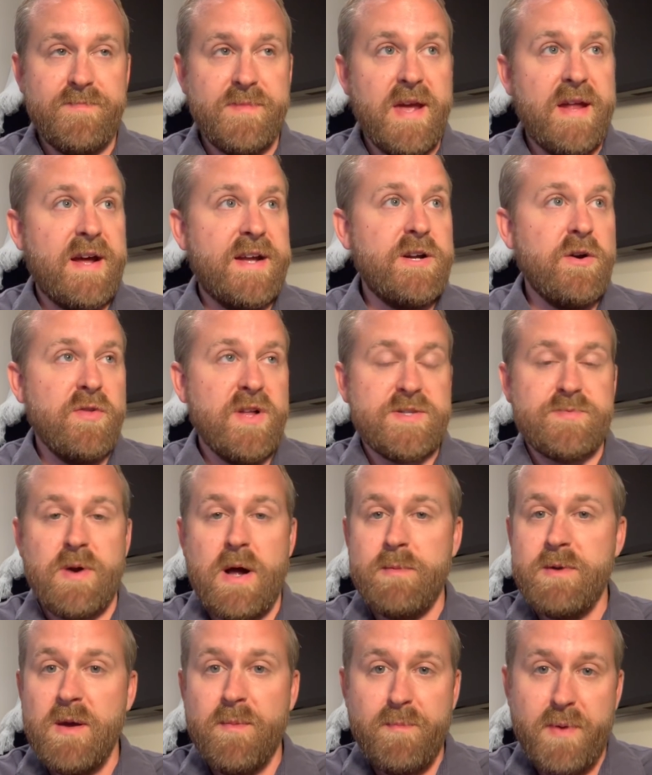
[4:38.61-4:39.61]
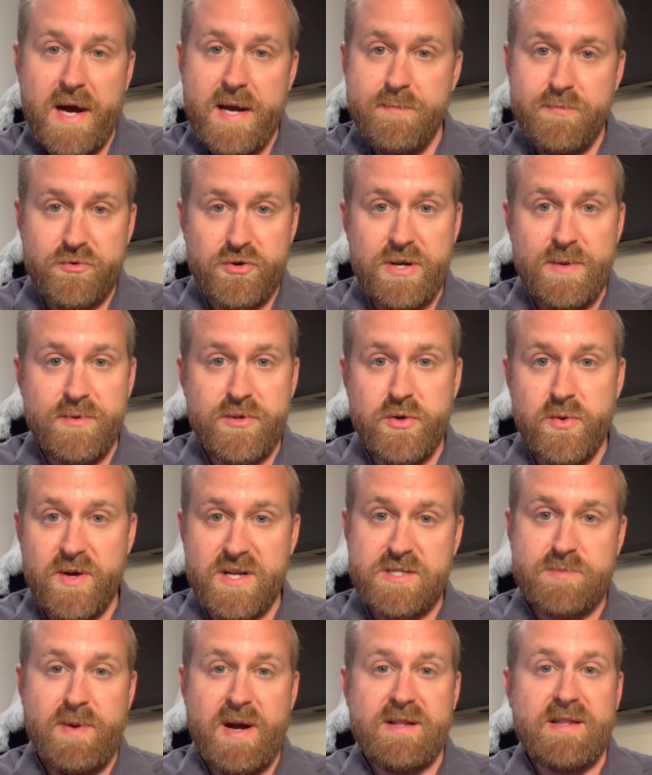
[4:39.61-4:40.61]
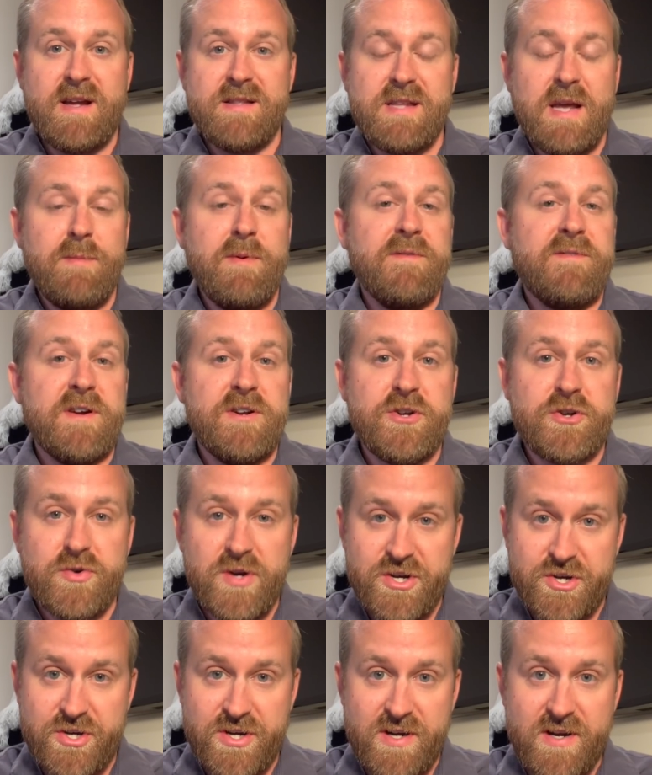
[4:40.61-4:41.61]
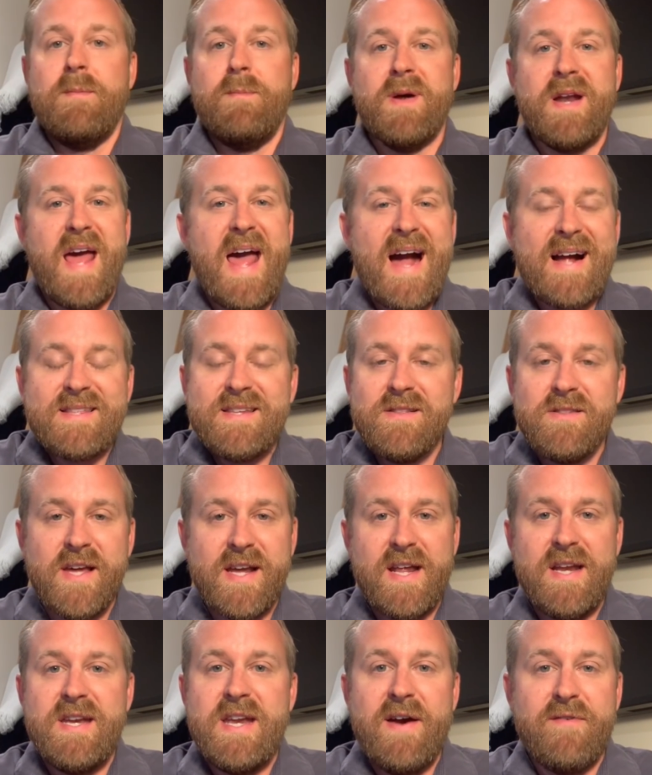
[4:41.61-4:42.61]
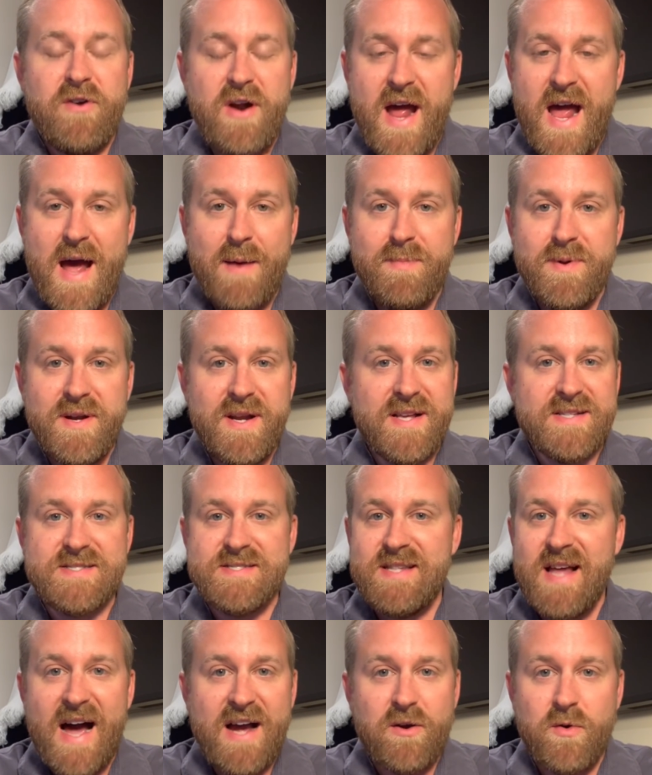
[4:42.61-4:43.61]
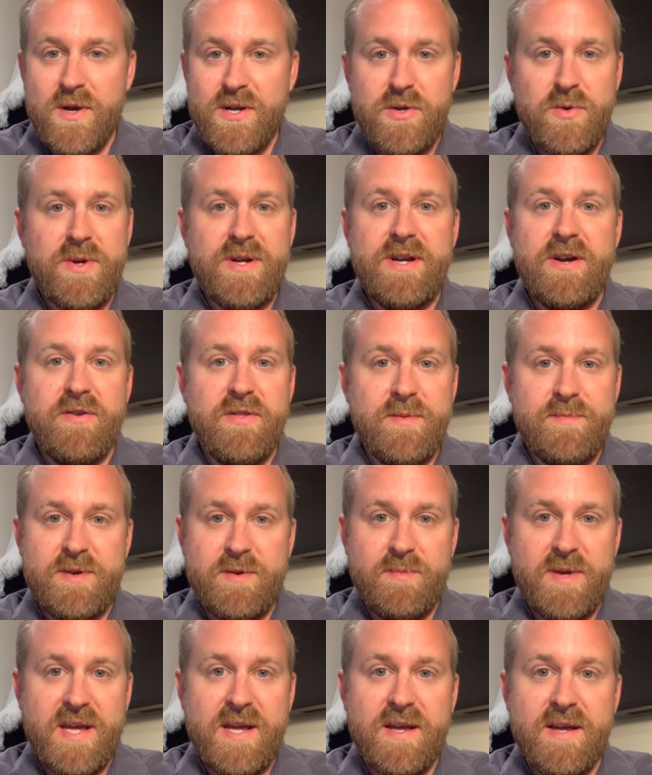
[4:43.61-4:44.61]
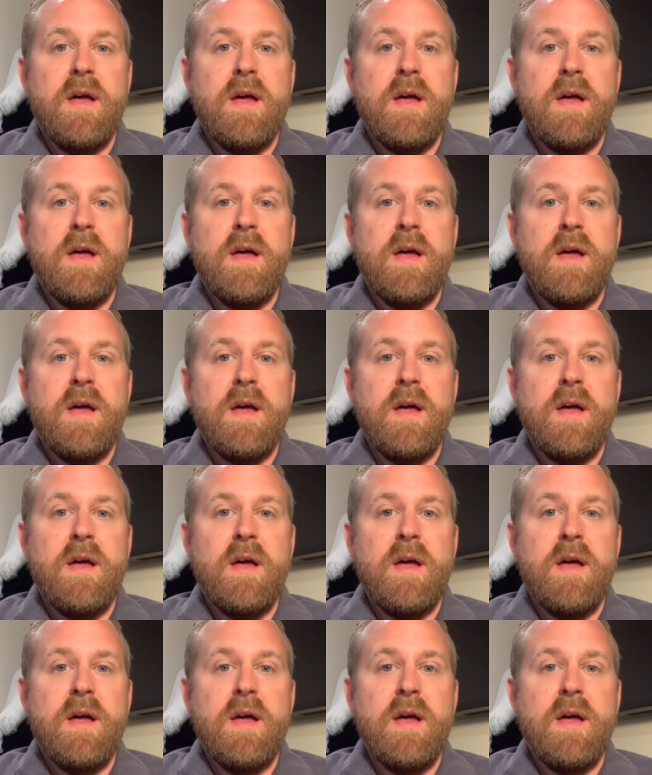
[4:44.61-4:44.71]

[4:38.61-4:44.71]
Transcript: And I know that's probably a pipe dream to expect that type of contrition, but acting like it never happened is not going to endear them to me.